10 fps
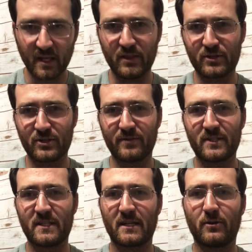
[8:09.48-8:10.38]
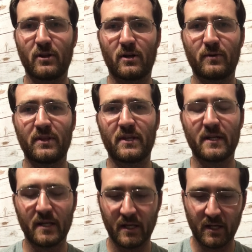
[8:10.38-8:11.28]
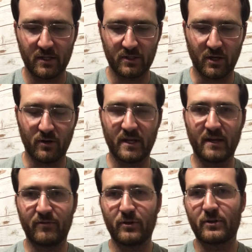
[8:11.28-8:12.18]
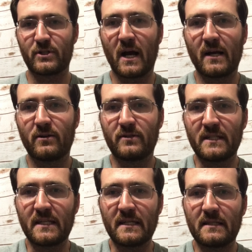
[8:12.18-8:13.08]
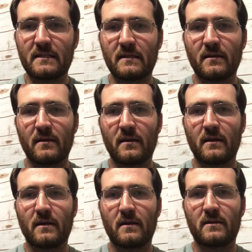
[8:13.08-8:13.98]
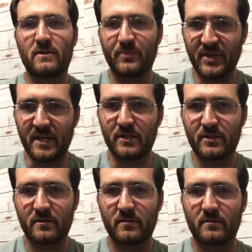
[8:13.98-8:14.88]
and the services that go along with it. So if your child needs speech,